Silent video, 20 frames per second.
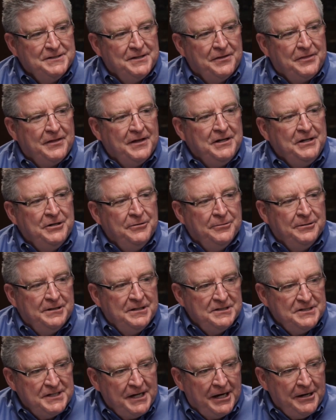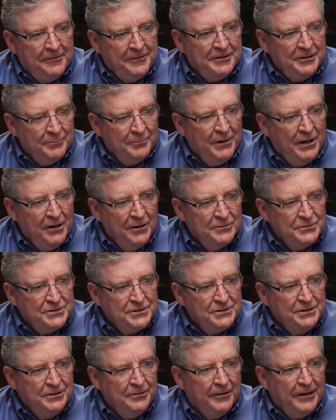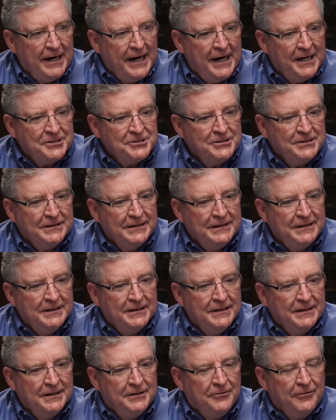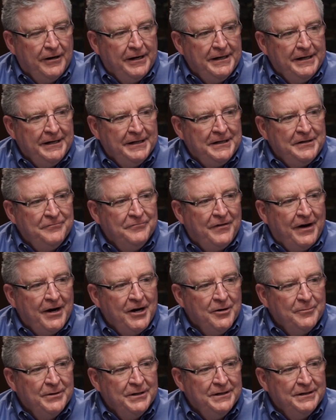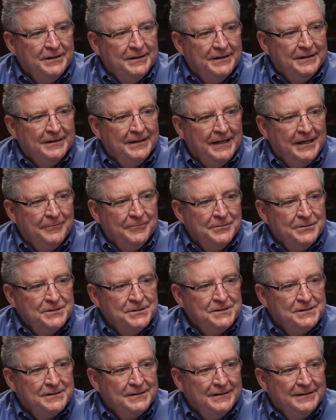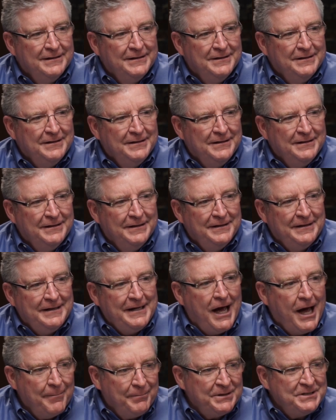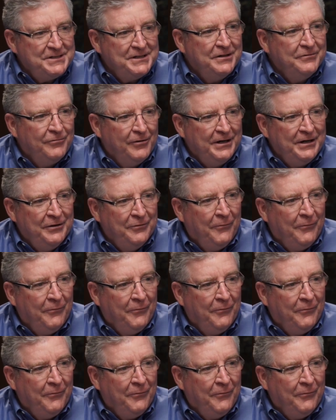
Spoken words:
The thing you were desiring the most, You were actually creating an environment that was the opposite of what you